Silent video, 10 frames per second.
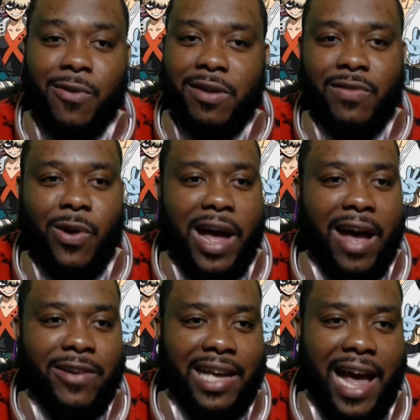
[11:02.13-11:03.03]
don't even know
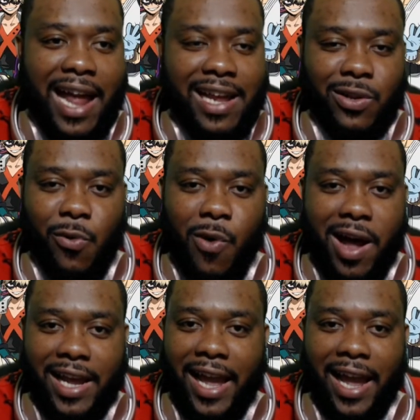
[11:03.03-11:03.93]
how he got into
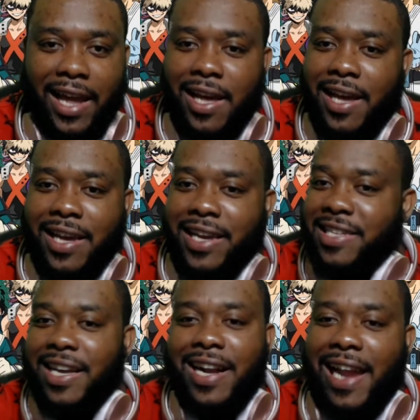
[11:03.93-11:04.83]
1A.
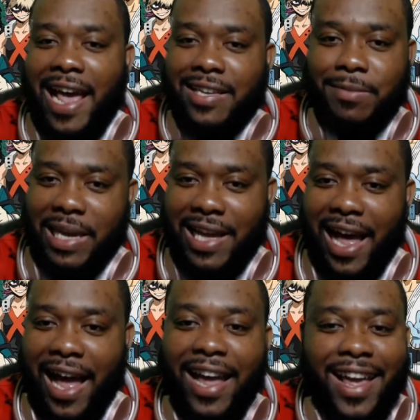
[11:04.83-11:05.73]
He's a Class B
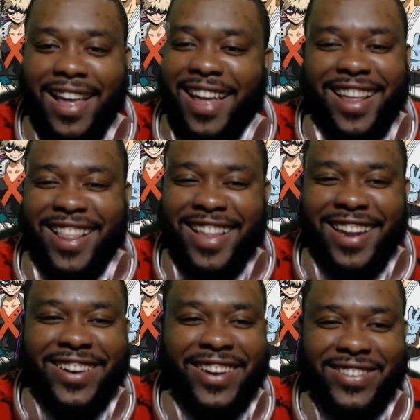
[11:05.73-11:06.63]
guy.
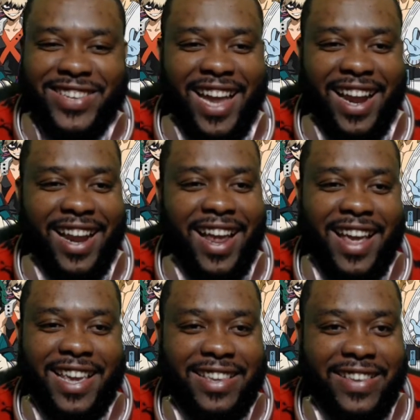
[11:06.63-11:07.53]
You know what I'm saying?
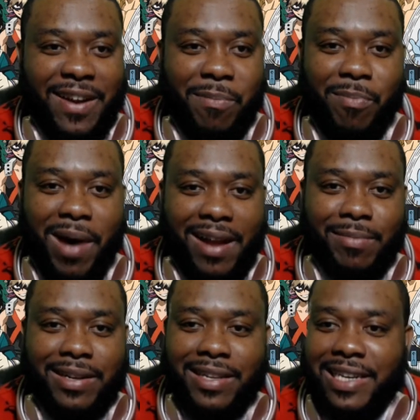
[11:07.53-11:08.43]
He's at the
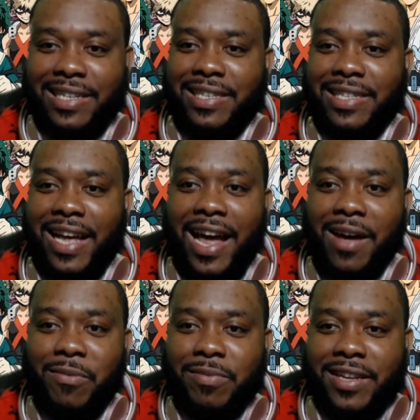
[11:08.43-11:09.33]
bottom of the list.
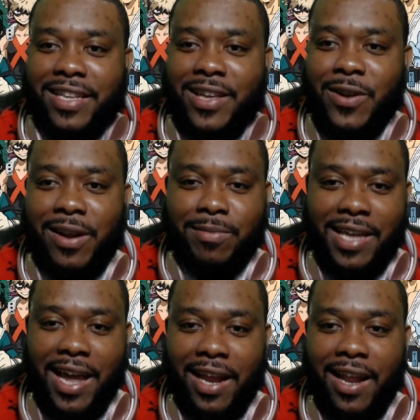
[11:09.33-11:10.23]
You know what I'm
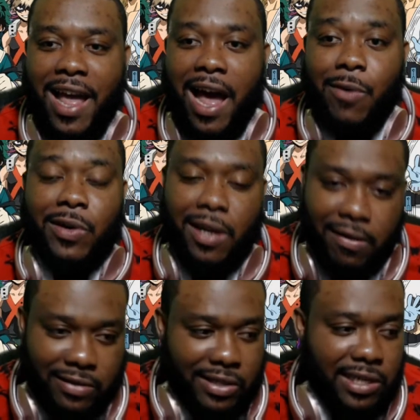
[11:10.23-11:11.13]
saying? I would
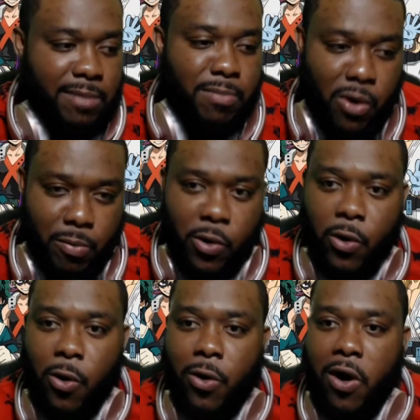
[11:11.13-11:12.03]
love to see
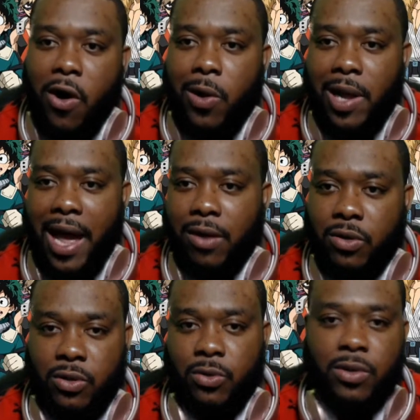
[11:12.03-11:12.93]
Momo go all
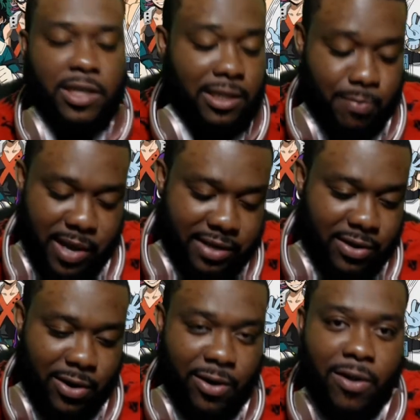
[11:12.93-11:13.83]
out too. She's
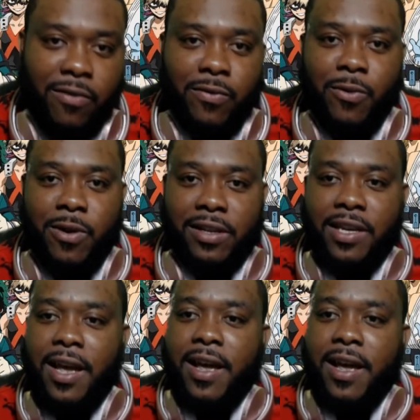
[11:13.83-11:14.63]
best girl, of course.